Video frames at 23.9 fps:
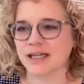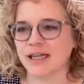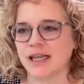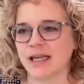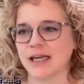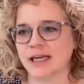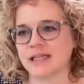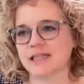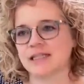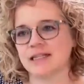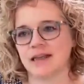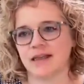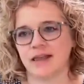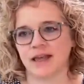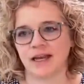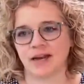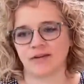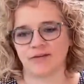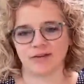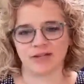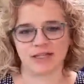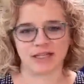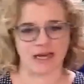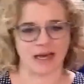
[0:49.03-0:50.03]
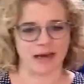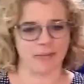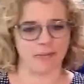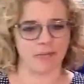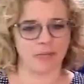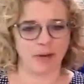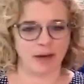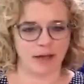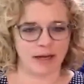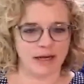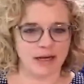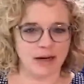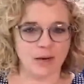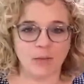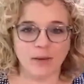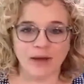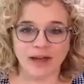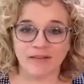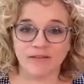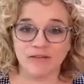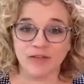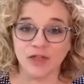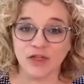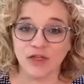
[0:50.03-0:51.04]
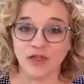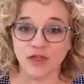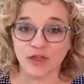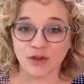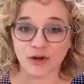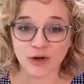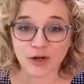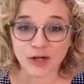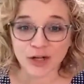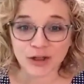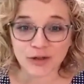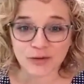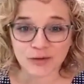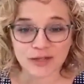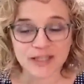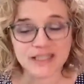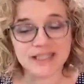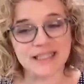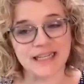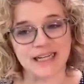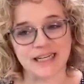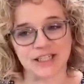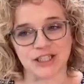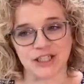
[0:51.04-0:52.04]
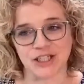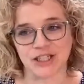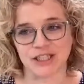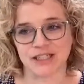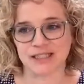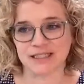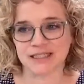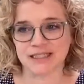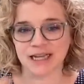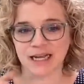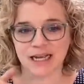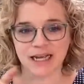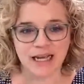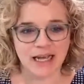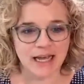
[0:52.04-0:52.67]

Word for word: I think I say that every time, but we have 33 sessions,